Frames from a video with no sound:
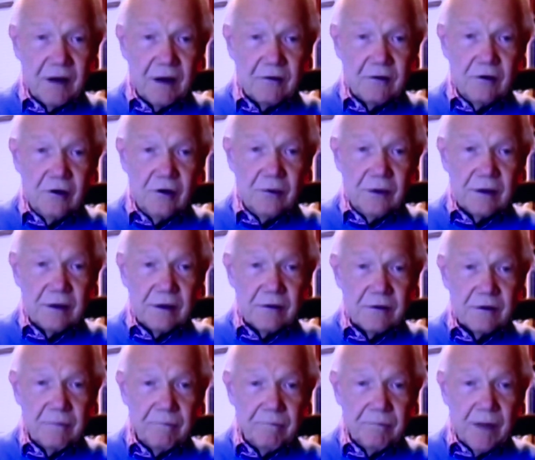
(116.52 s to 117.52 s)

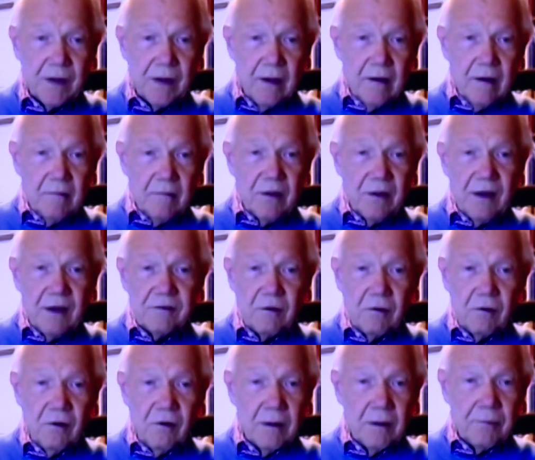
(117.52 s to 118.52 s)
unions. But that's a
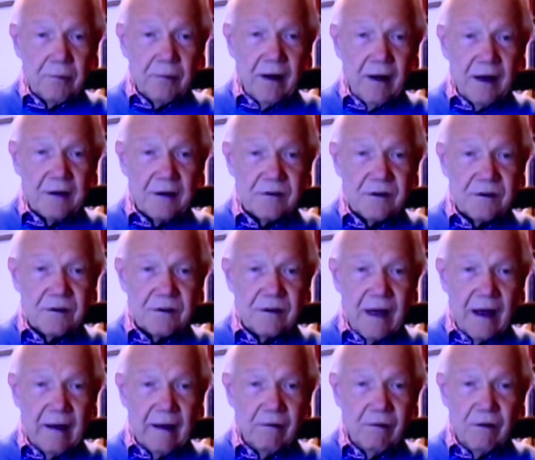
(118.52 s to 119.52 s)
long process.
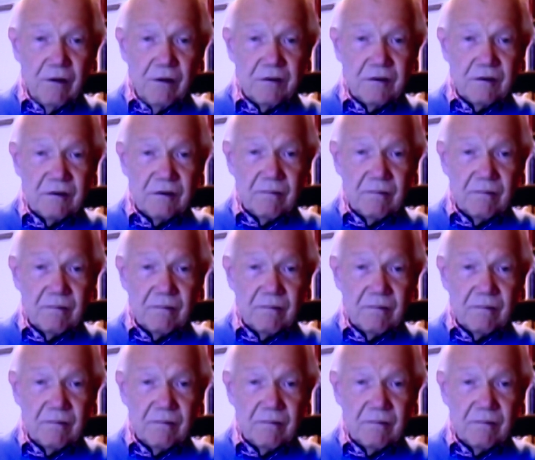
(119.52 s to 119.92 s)
This